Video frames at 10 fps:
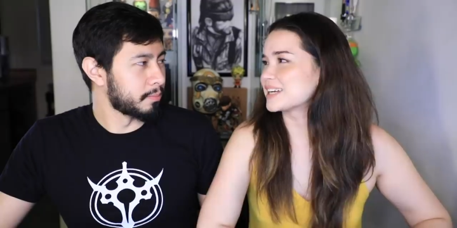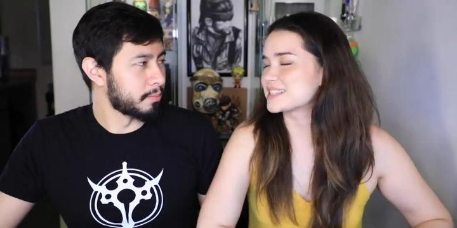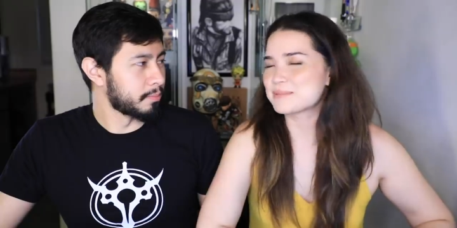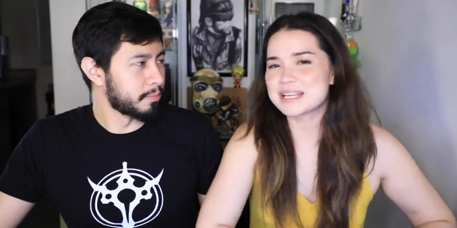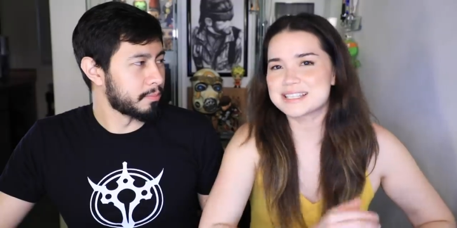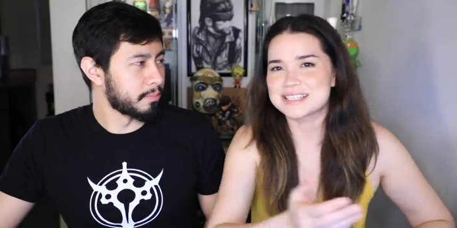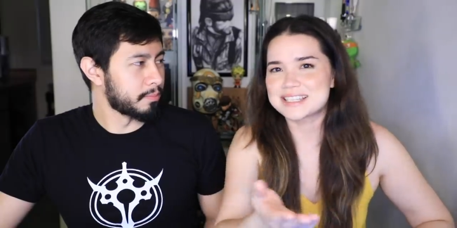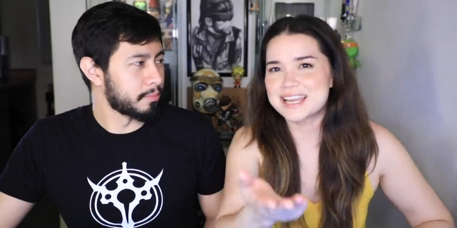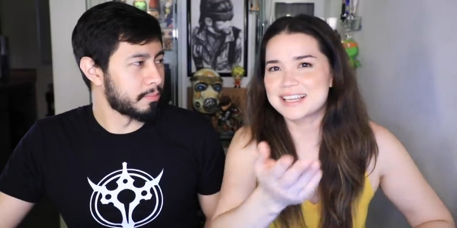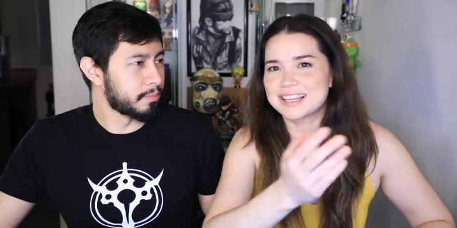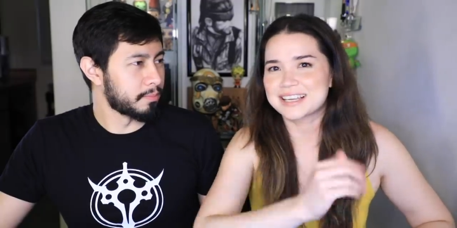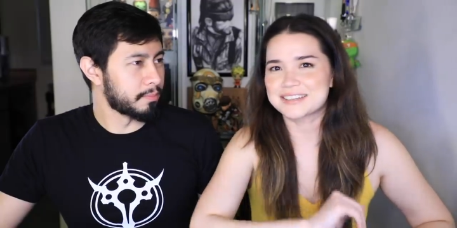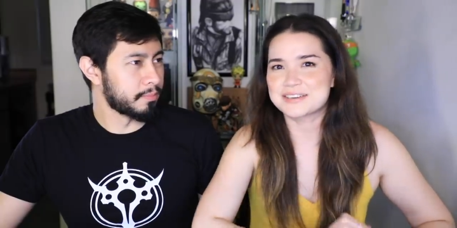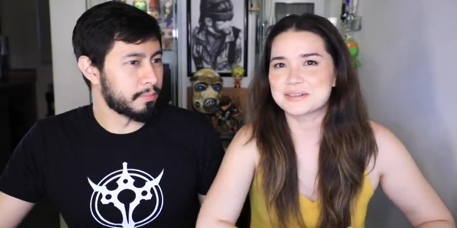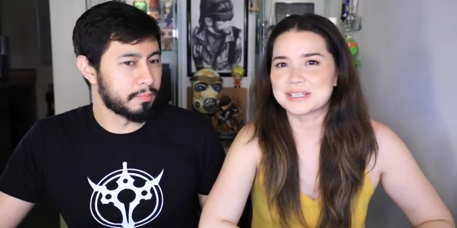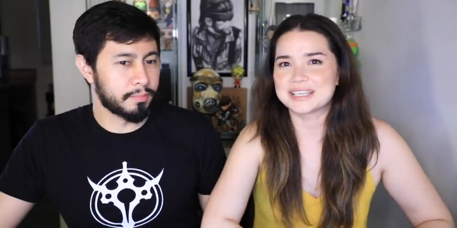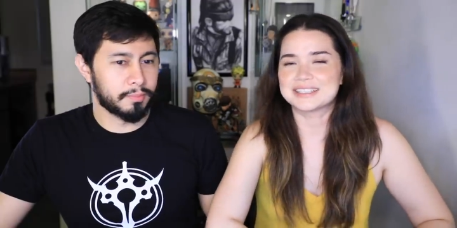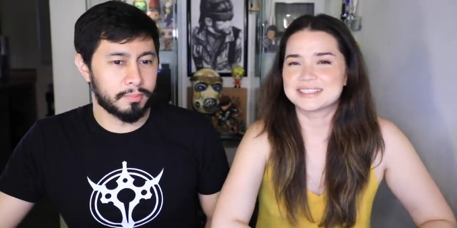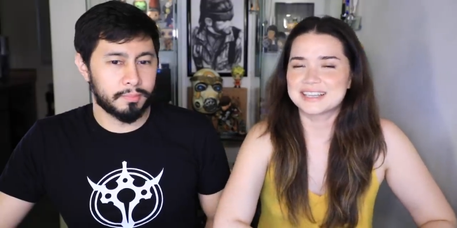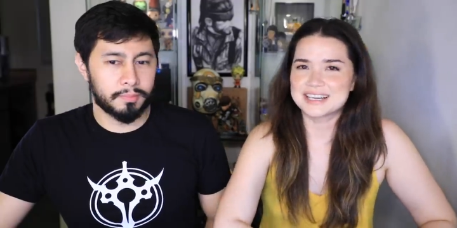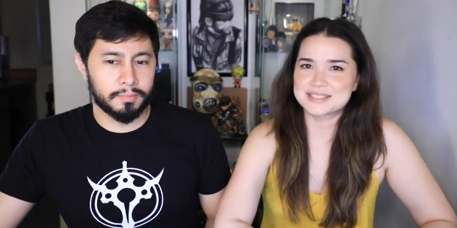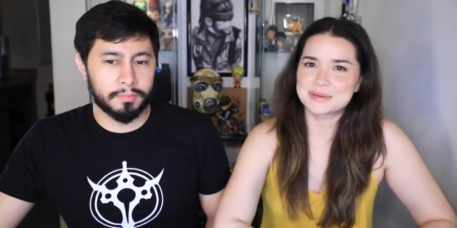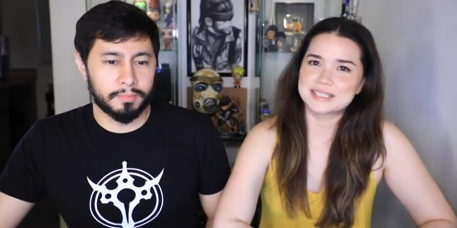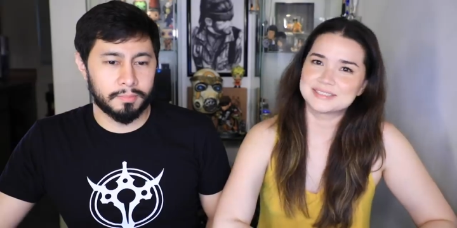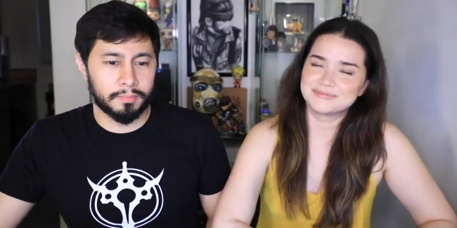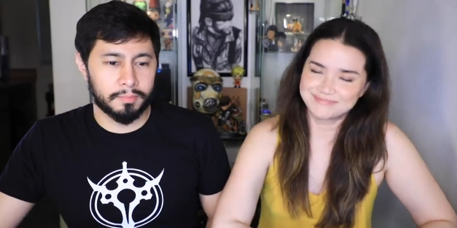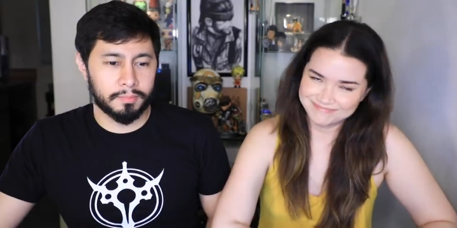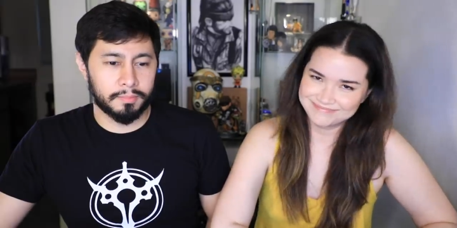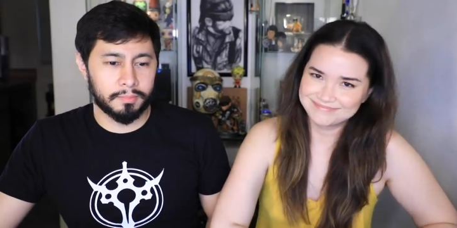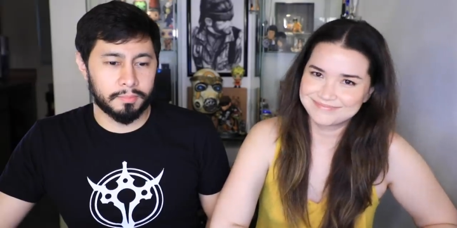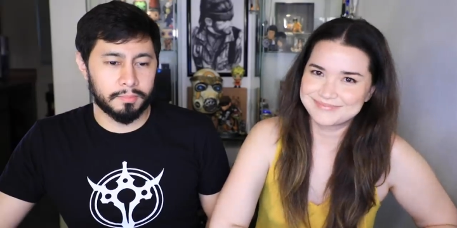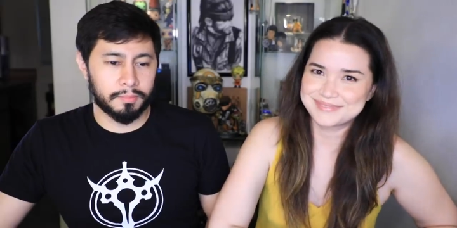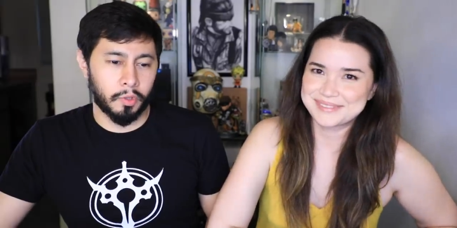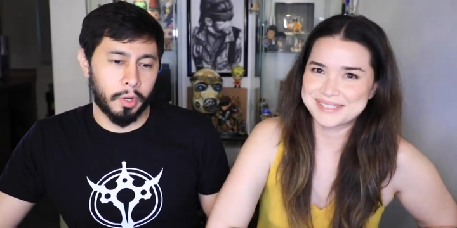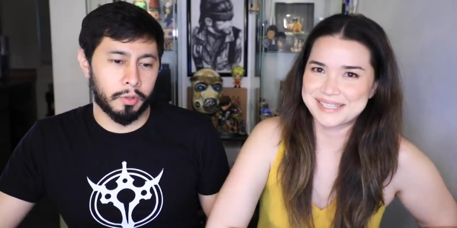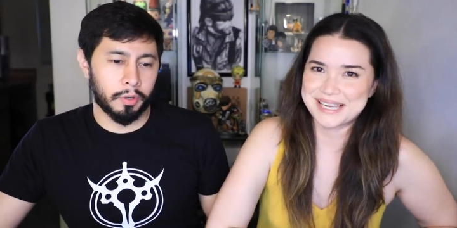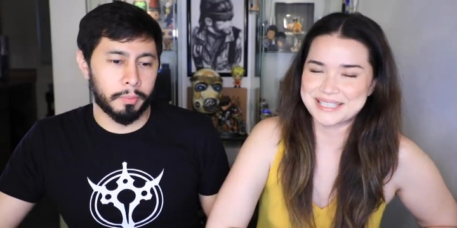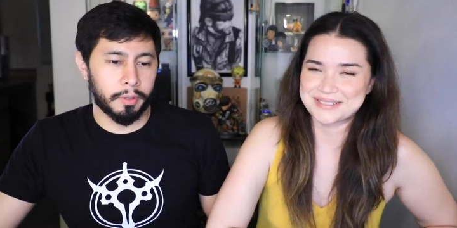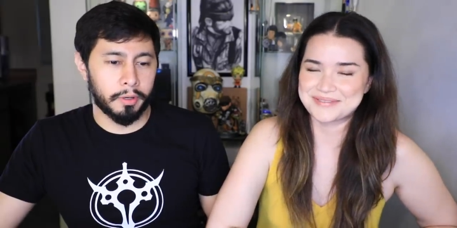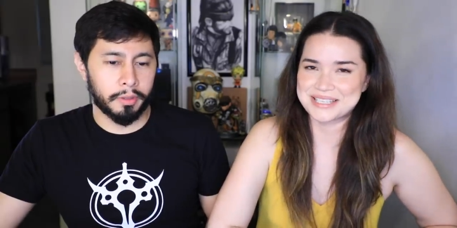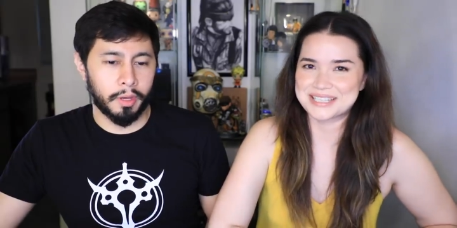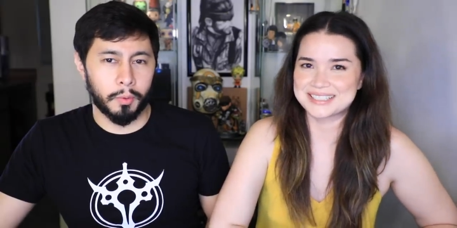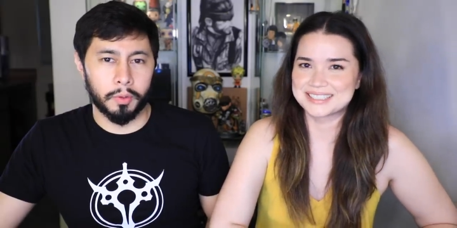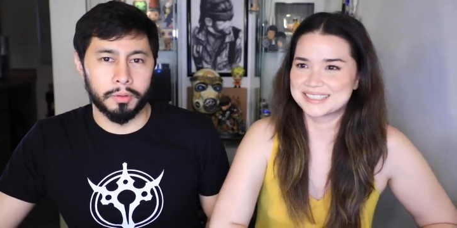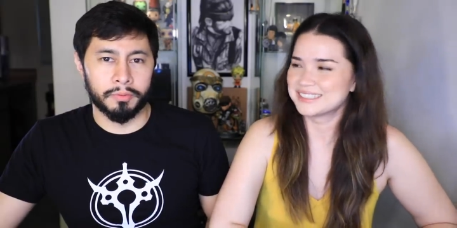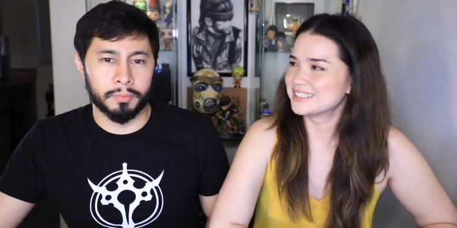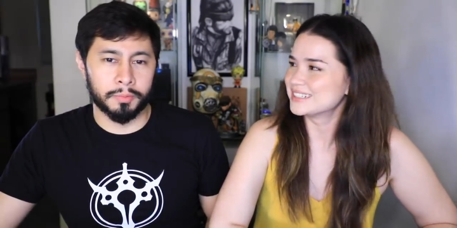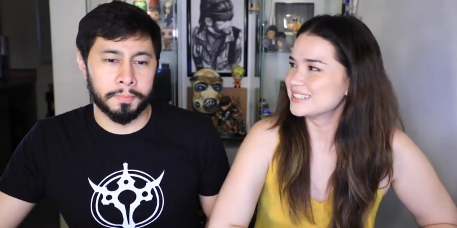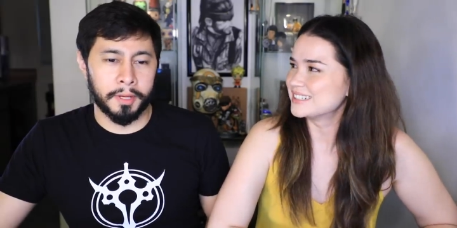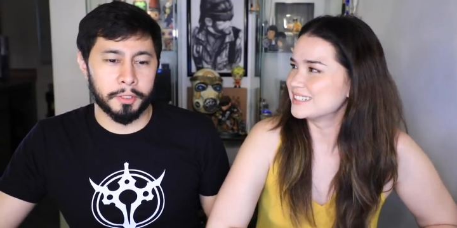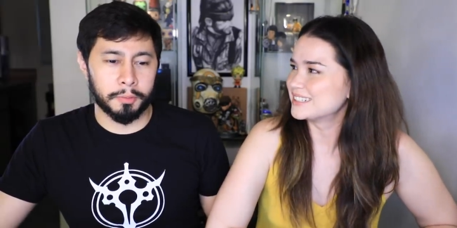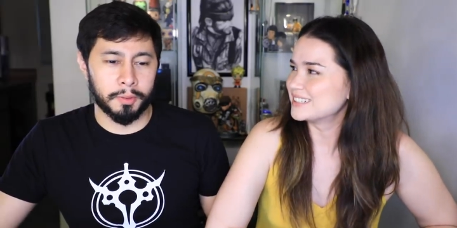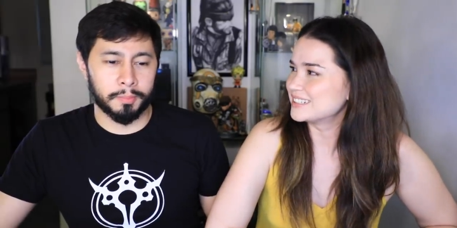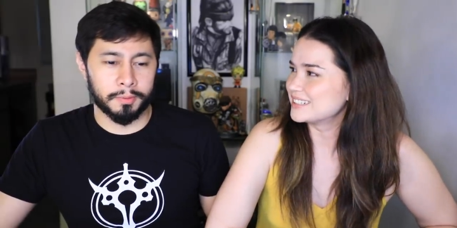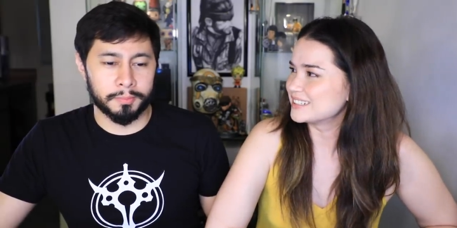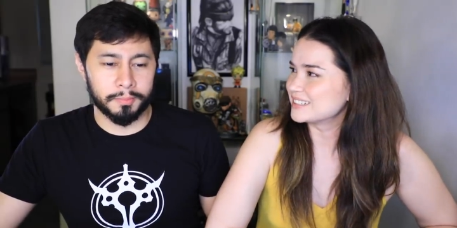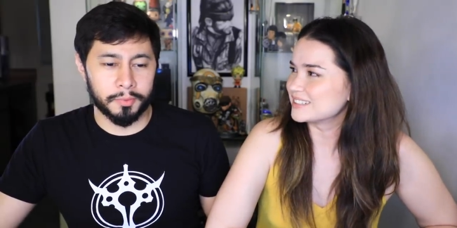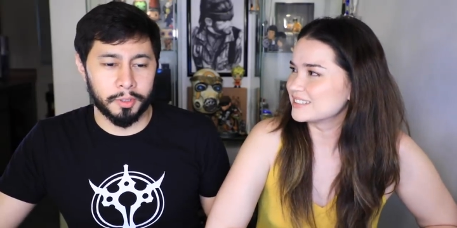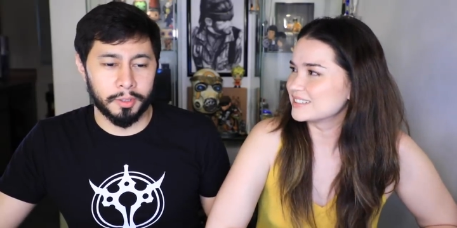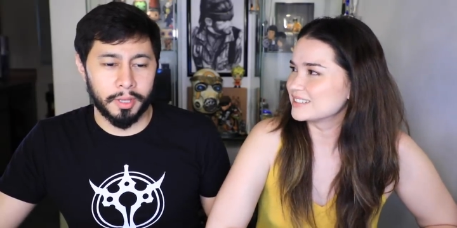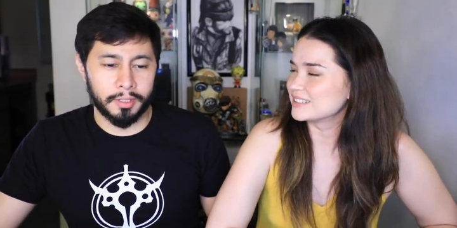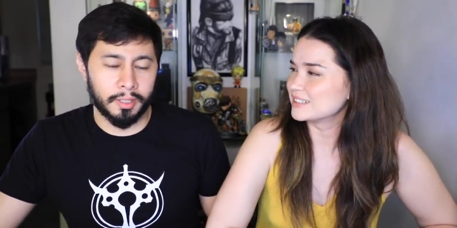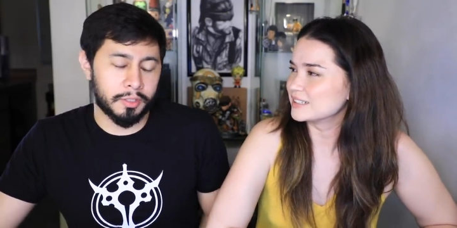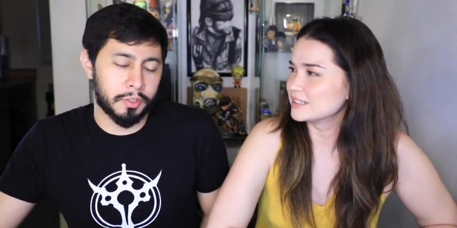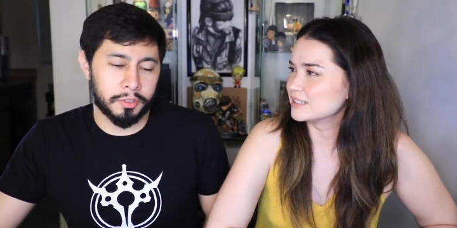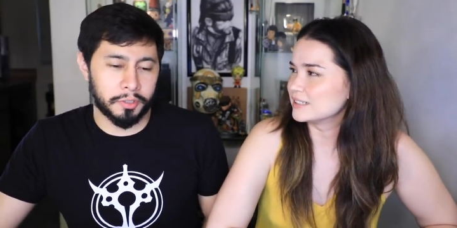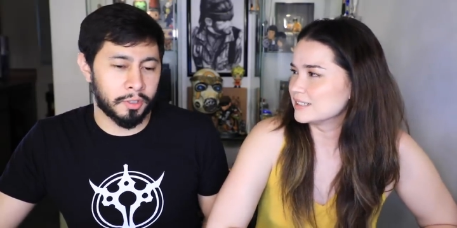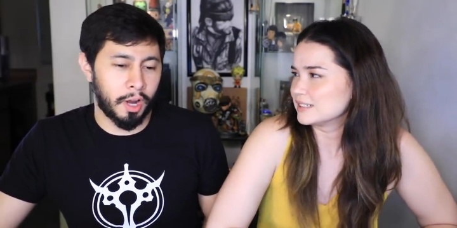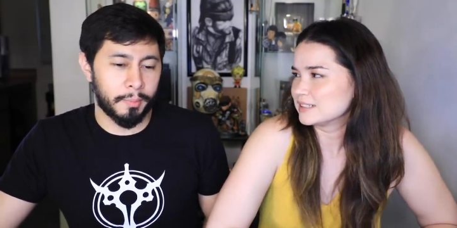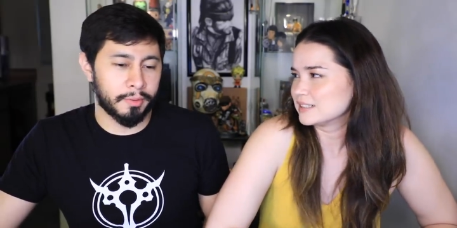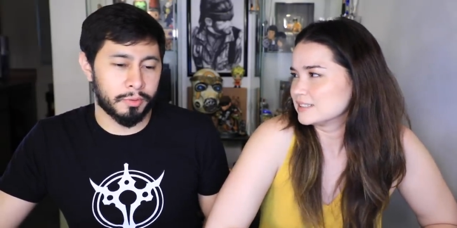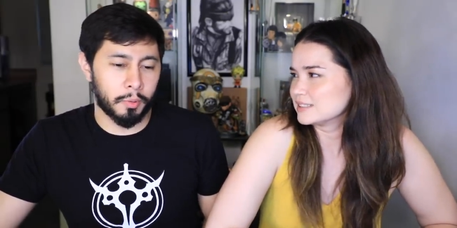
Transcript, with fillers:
Speaker 1: Except I didn't say it like nearly as well.
Speaker 2: No, I grew up hearing that word from Spanish people. You know, like that's just a common